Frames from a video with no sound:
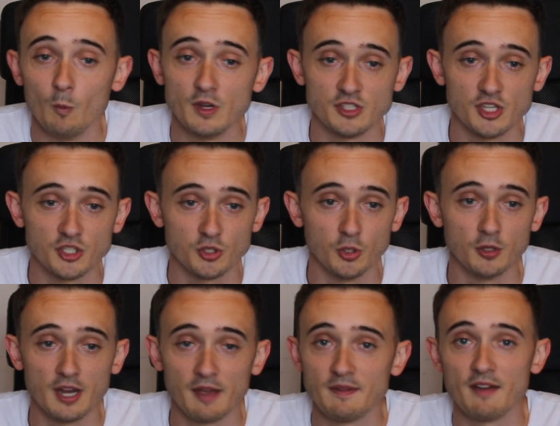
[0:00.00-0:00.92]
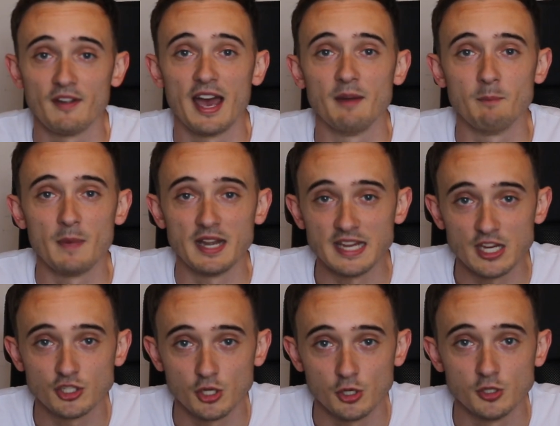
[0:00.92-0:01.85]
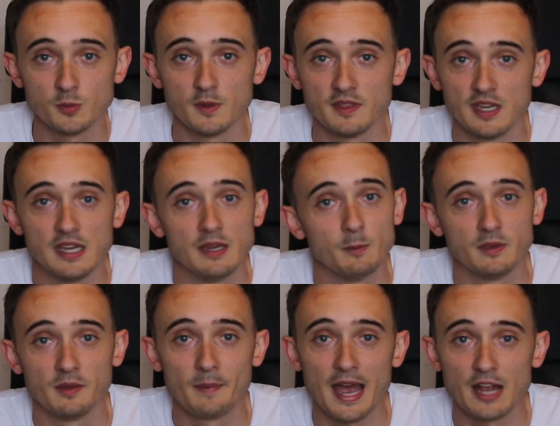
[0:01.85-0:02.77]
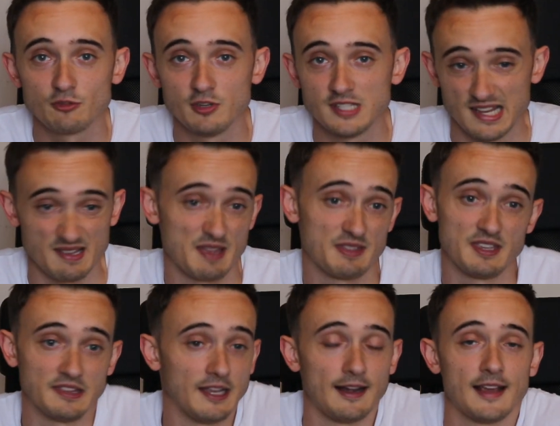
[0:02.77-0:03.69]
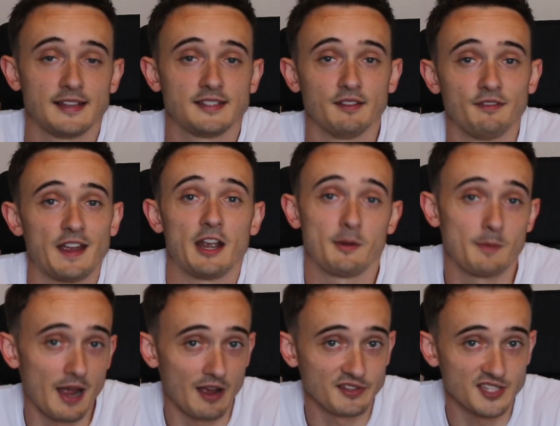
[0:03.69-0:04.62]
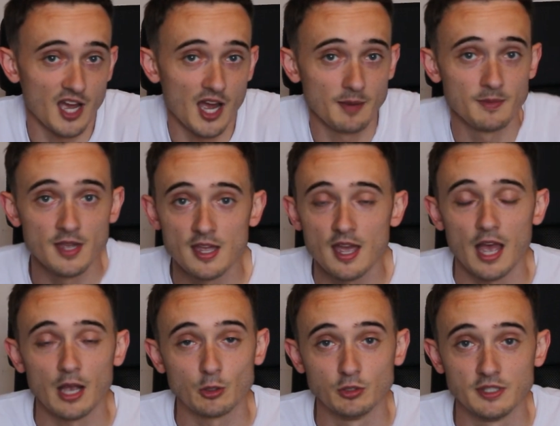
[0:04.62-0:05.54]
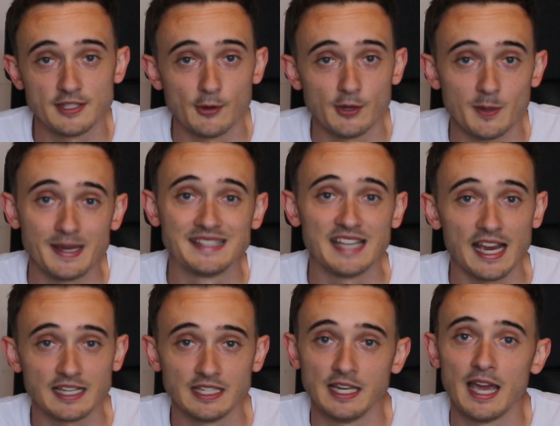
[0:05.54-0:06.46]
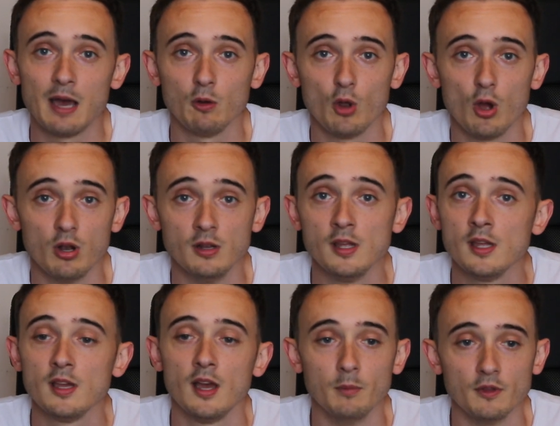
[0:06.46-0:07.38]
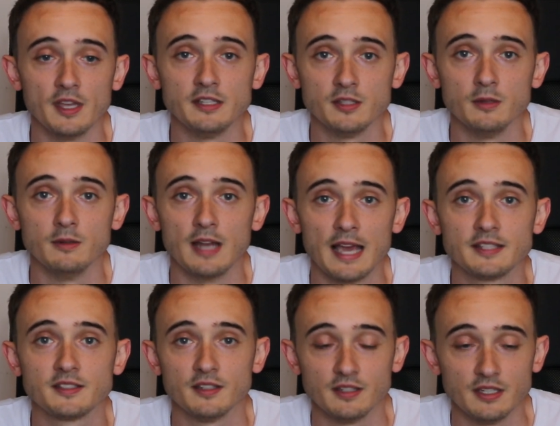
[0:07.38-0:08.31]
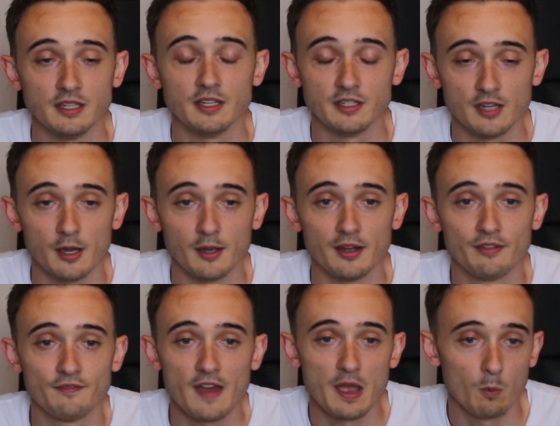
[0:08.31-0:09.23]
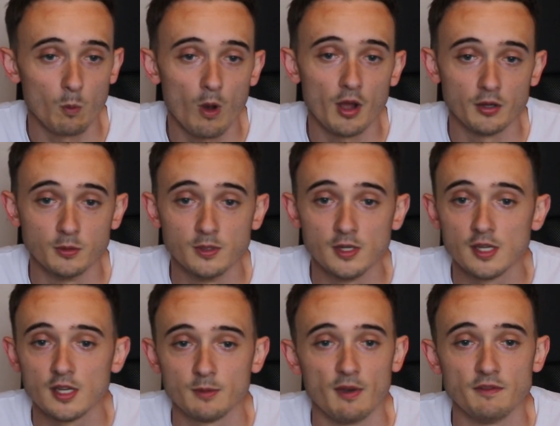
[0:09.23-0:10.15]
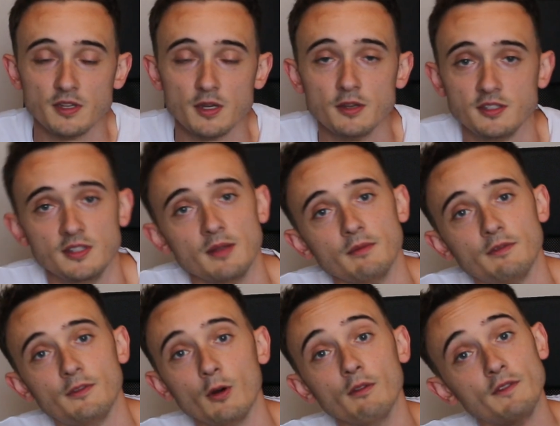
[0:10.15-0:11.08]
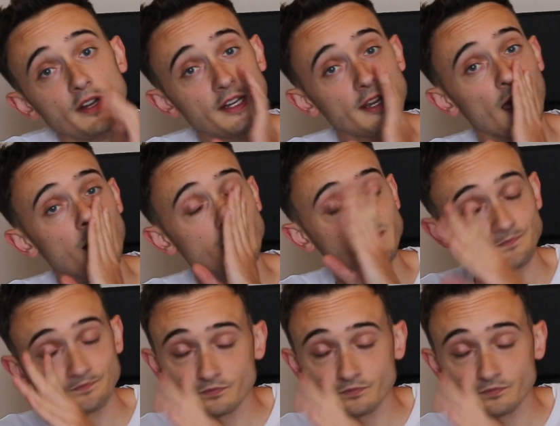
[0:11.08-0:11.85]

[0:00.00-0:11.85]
which is good. I've never had many issues with the batteries. I think they last a fair amount of time. I couldn't tell you exactly how long, but they do last a fair while, whether you're using them for video